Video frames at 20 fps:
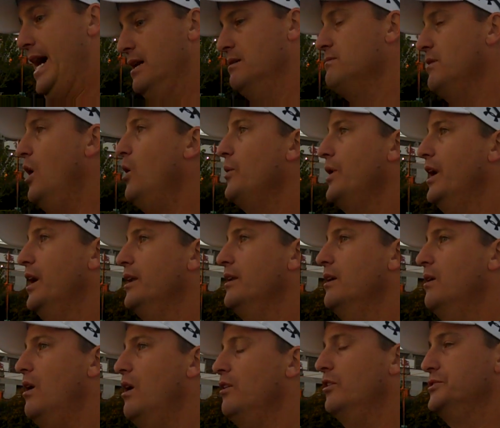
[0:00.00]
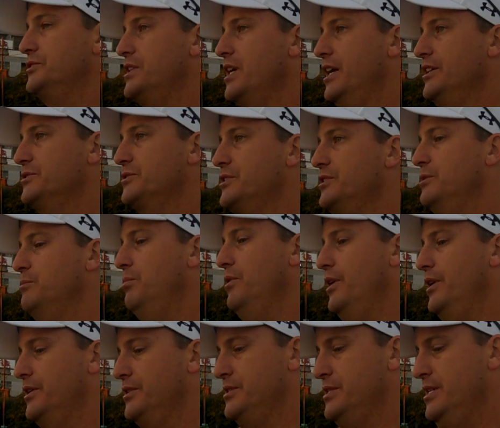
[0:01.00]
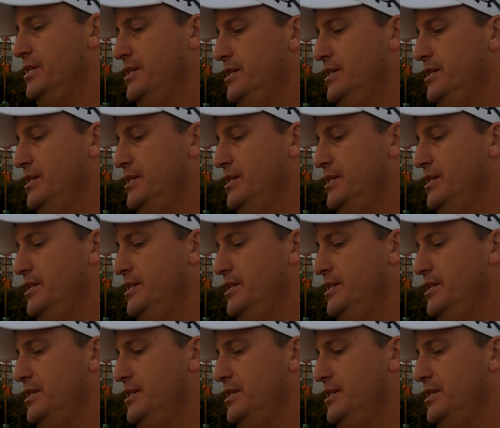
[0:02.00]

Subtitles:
Yeah. Oh, yeah. No, all those guys were good players.